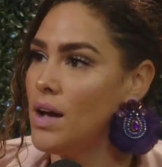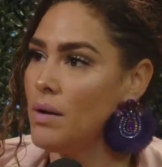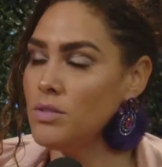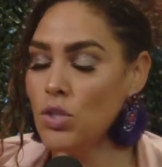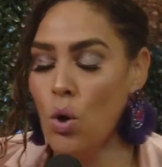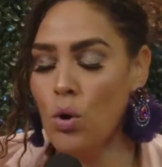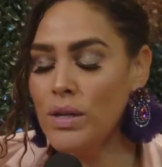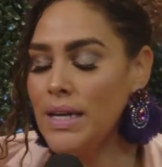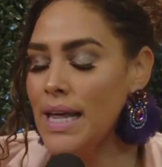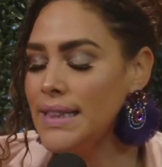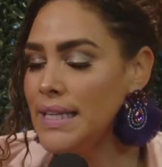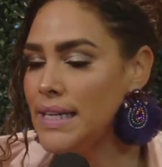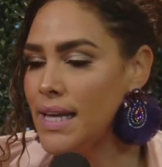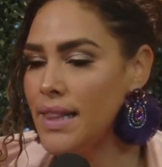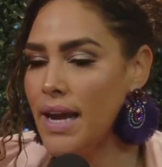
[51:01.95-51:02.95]
I was the only
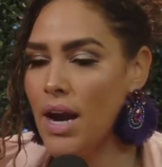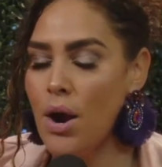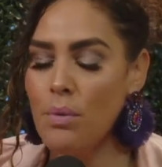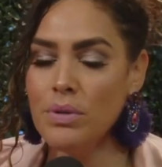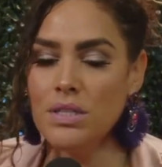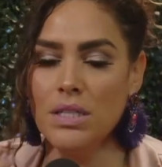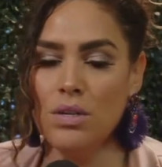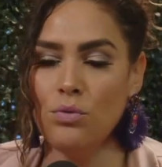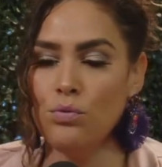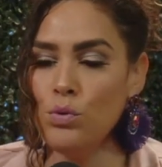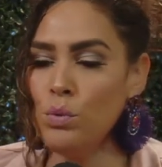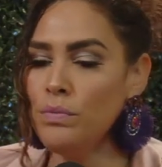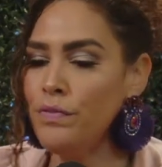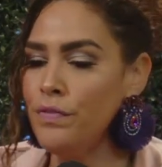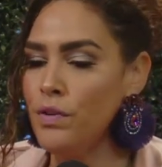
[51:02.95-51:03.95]
Latina there. I was in a
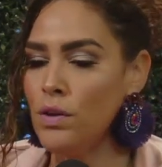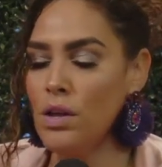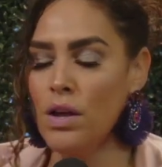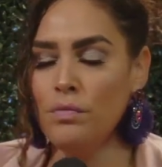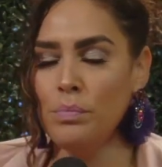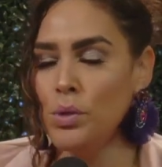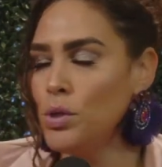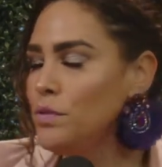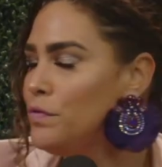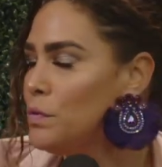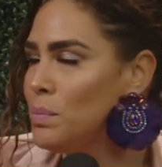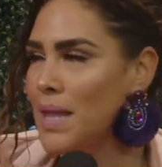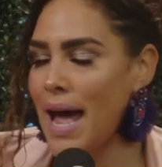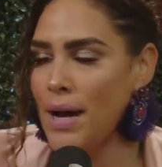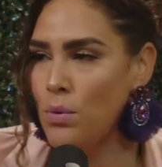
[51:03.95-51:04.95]
room full of beautiful
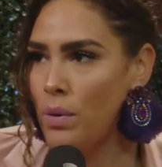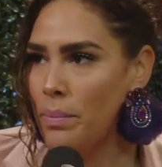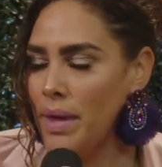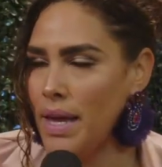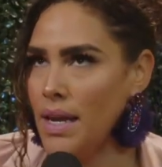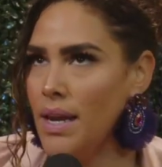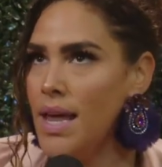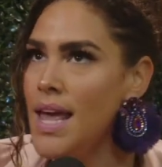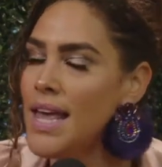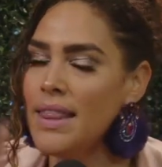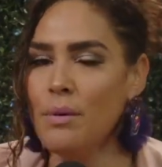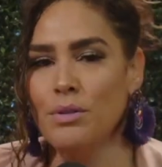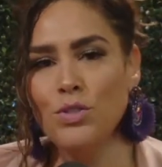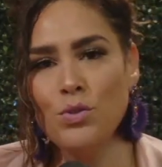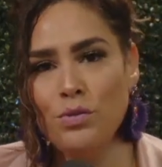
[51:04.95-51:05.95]
black women.
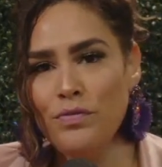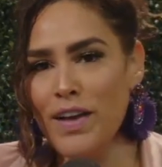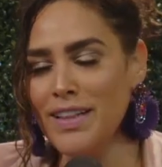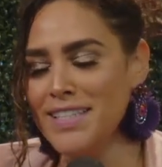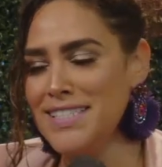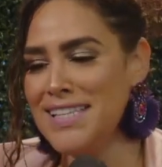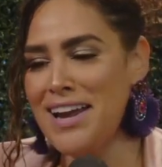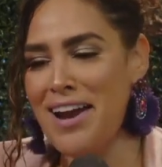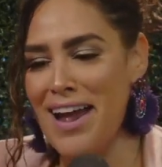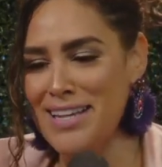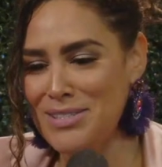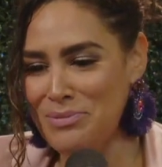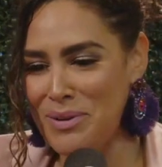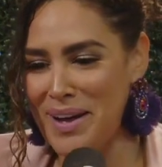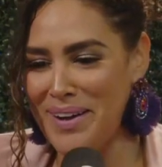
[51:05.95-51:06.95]
There were two fellas there
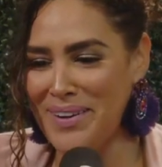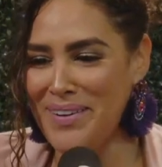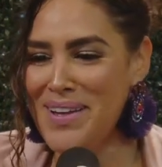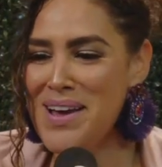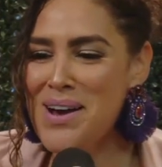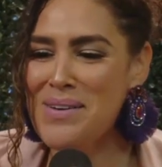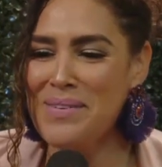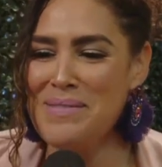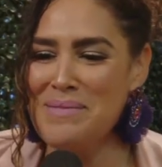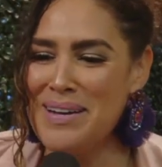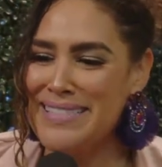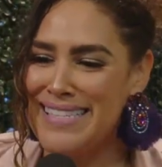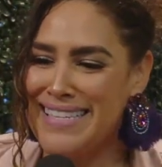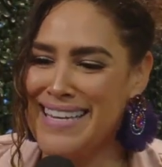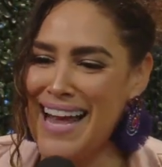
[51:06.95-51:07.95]
as well. We
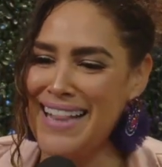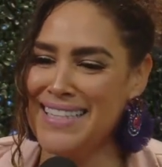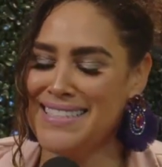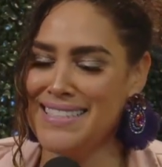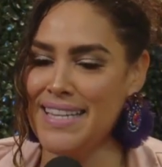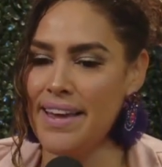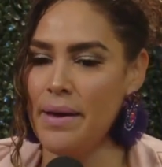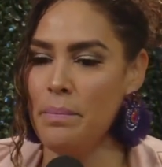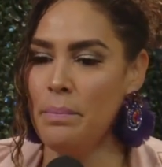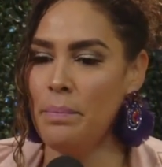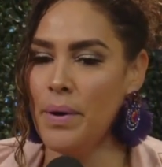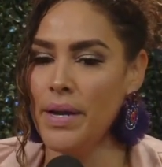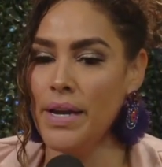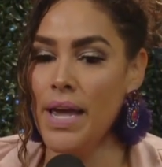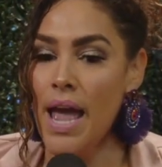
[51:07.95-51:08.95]
must acknowledge them.
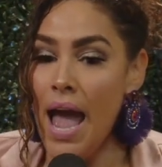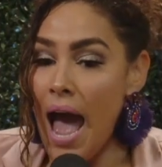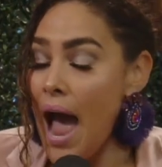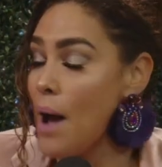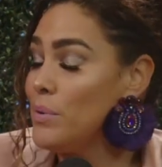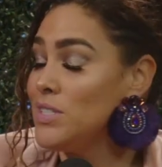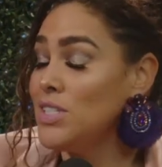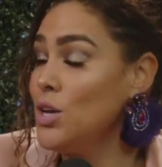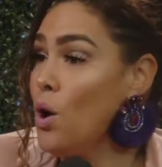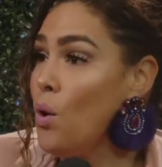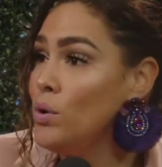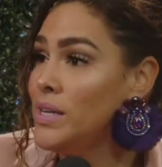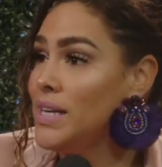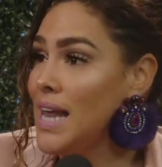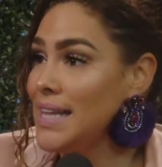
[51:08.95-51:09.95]
But I was the
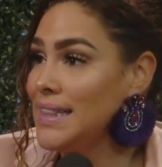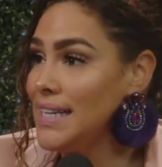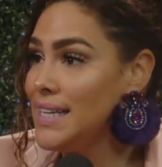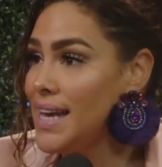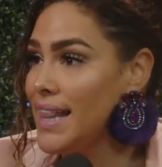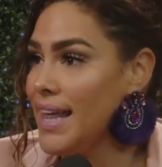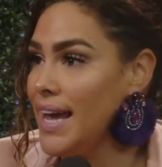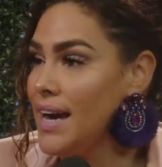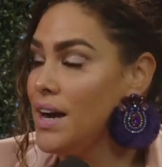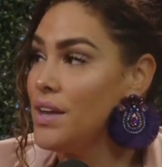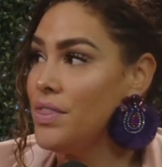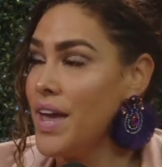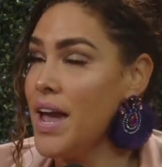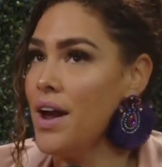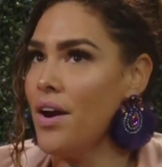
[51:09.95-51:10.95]
only Latina there
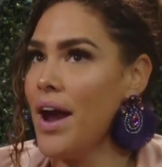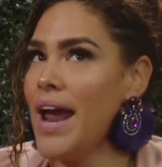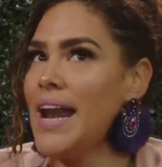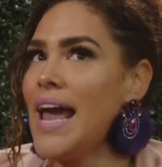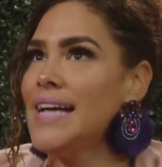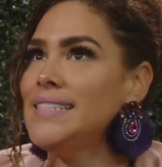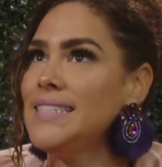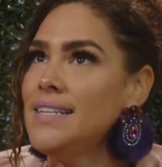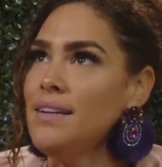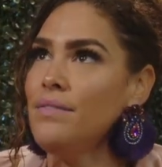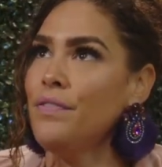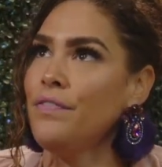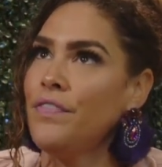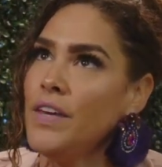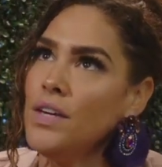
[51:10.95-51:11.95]
there, and I didn't
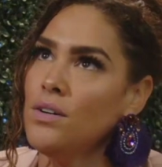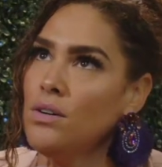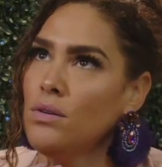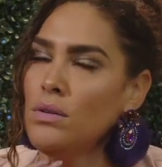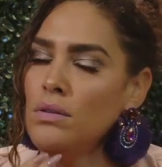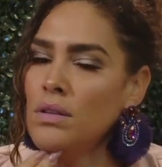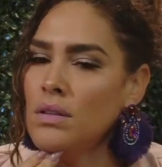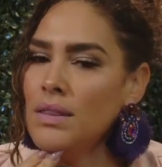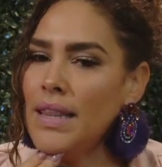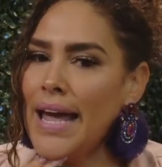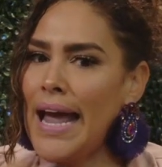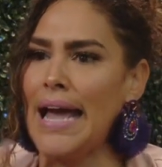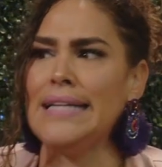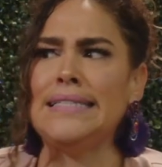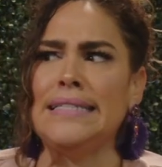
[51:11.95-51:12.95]
feel
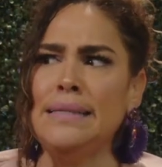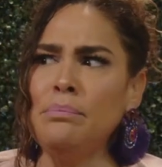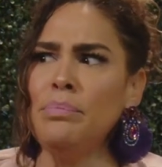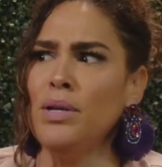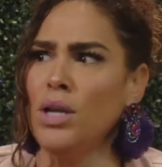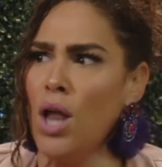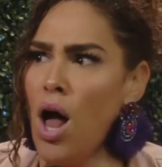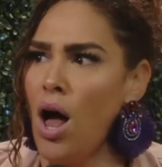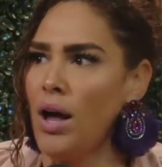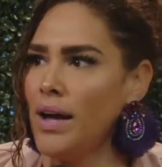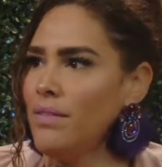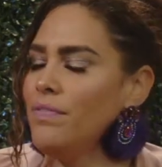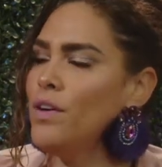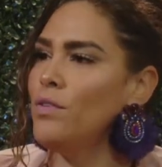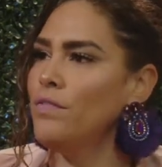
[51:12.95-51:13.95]
like I didn't belong.
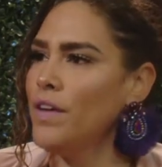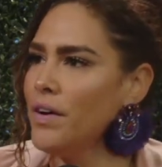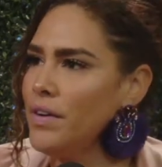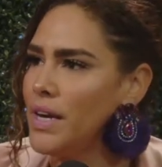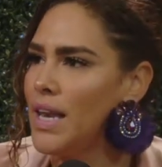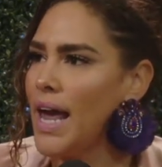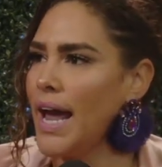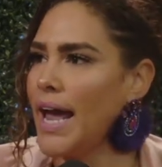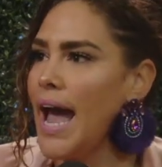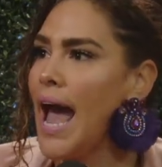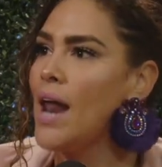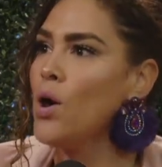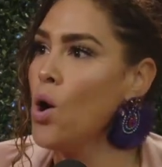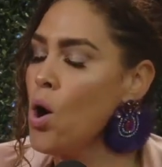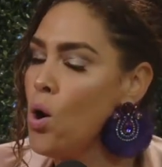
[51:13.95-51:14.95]
I felt mm-hmm. very like
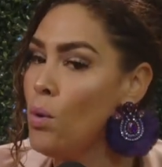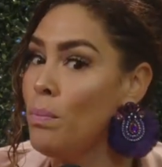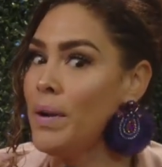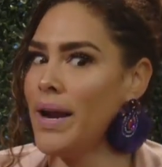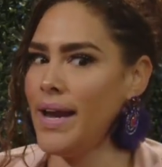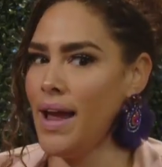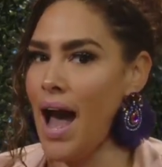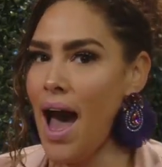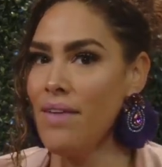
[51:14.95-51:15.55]
at home, but mm-hmm.